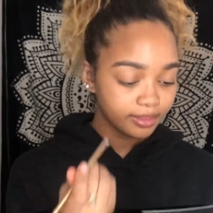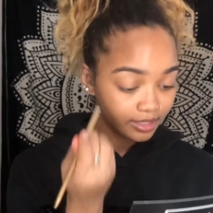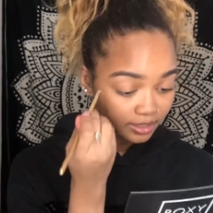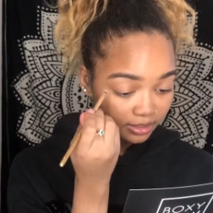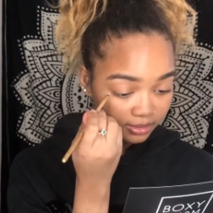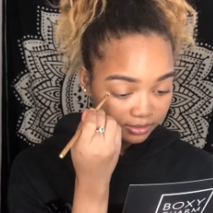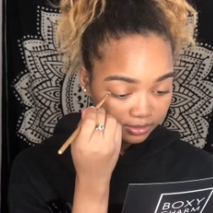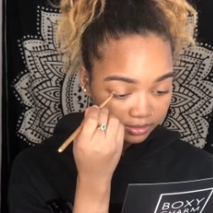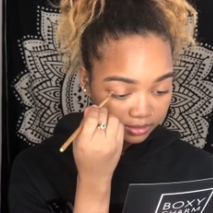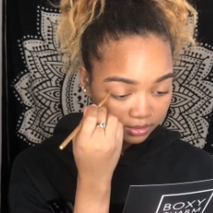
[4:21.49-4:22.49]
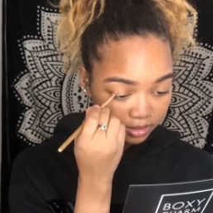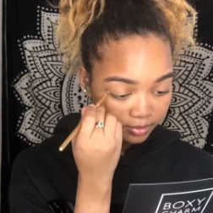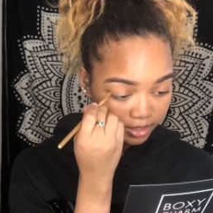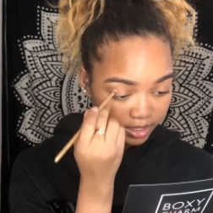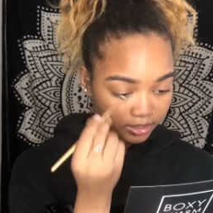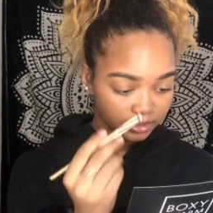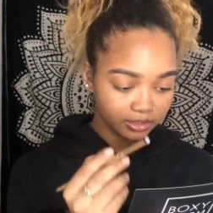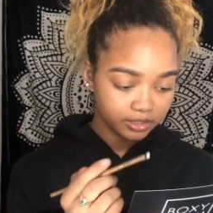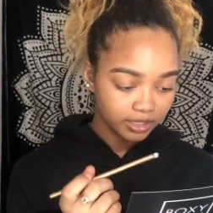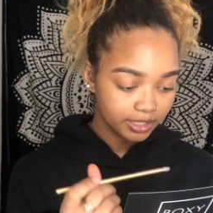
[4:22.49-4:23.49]
These, oh my gosh,
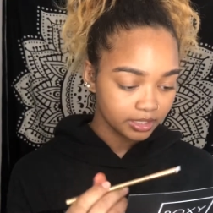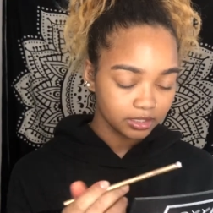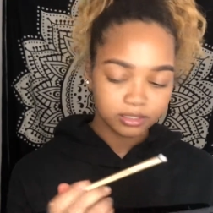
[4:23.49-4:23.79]
like,